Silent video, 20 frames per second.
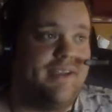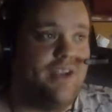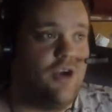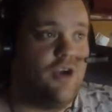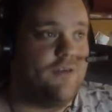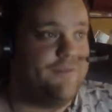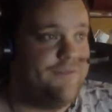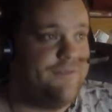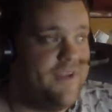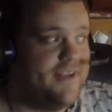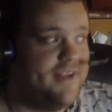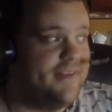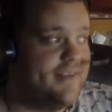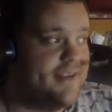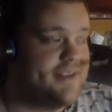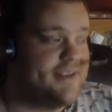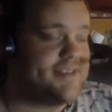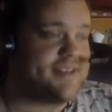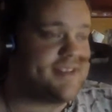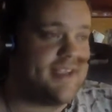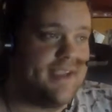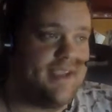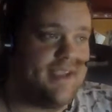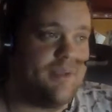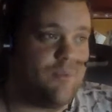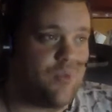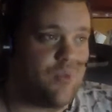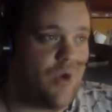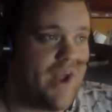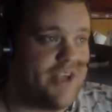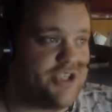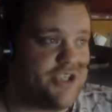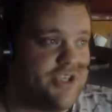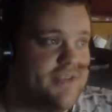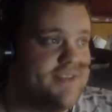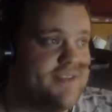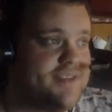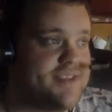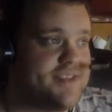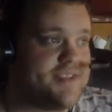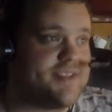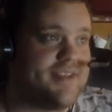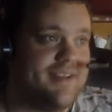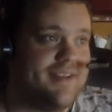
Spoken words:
feelings, impressions.